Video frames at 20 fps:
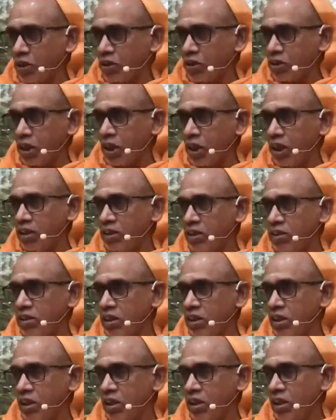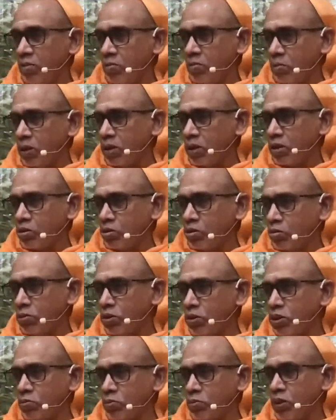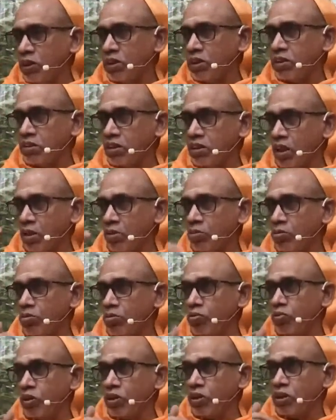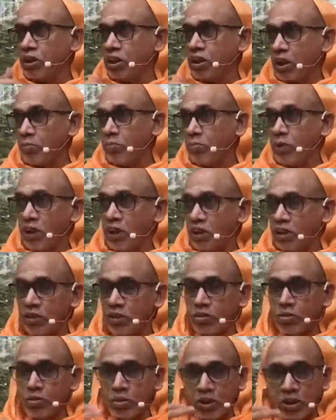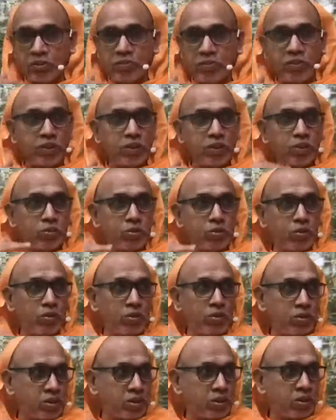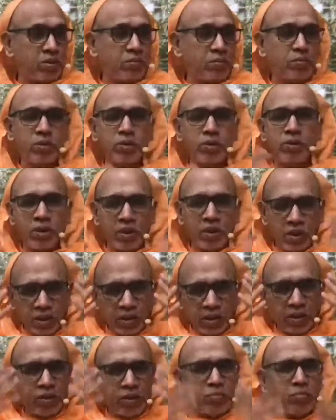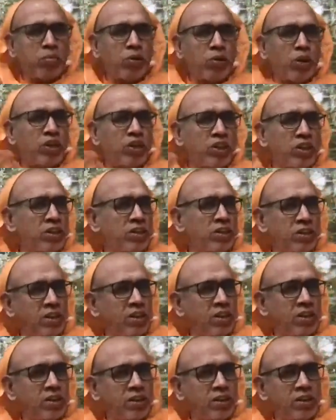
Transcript: small size, but too much milk is not good for the tummy. It's okay for the throat. His body is